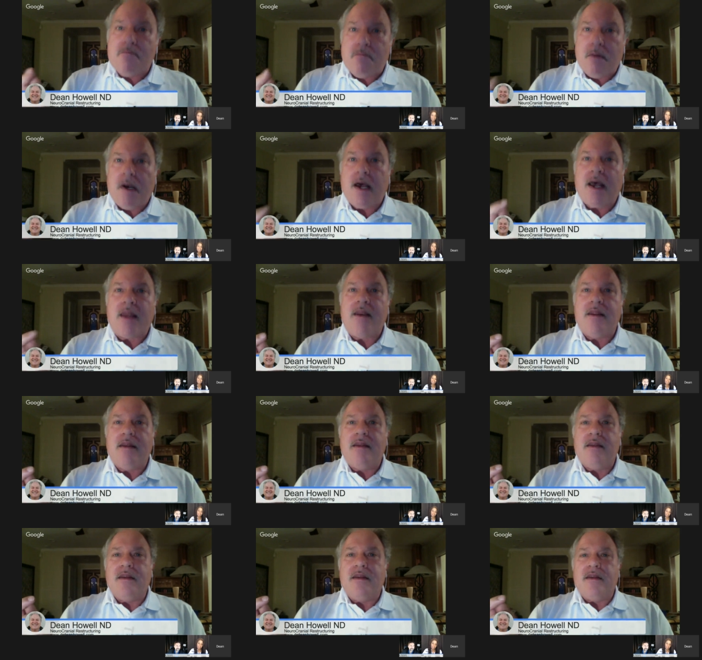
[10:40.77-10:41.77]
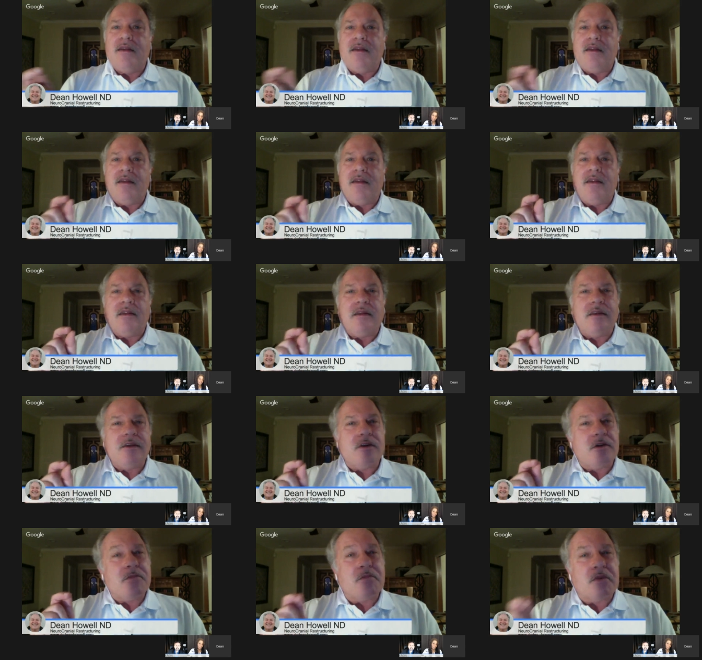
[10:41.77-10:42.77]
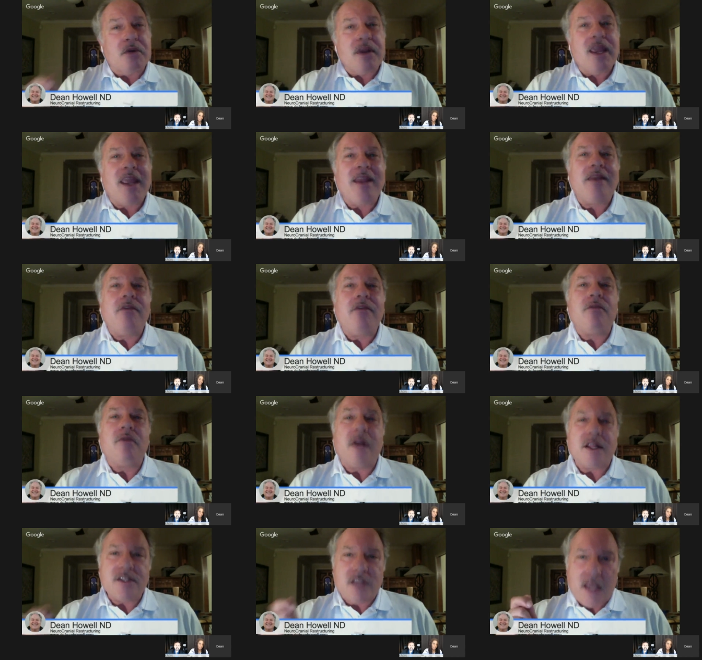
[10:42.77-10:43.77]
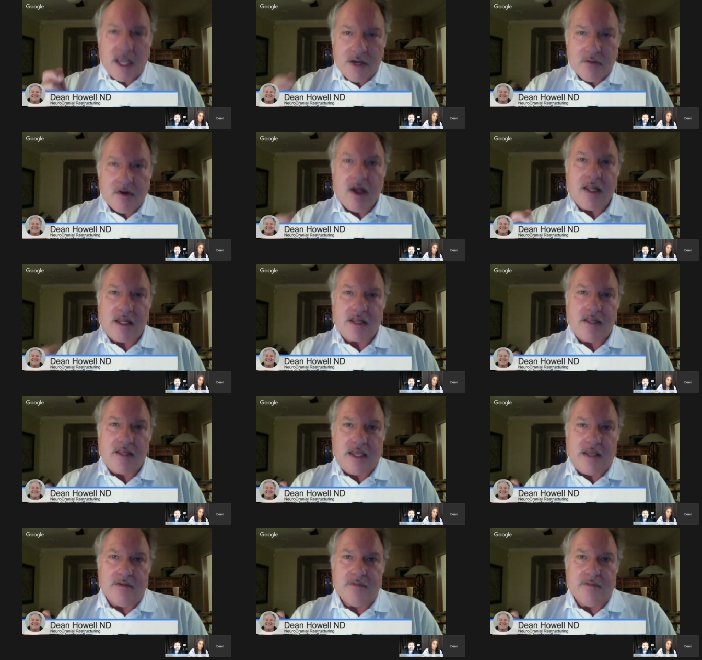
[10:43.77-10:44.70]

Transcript: But your brain runs hydraulically.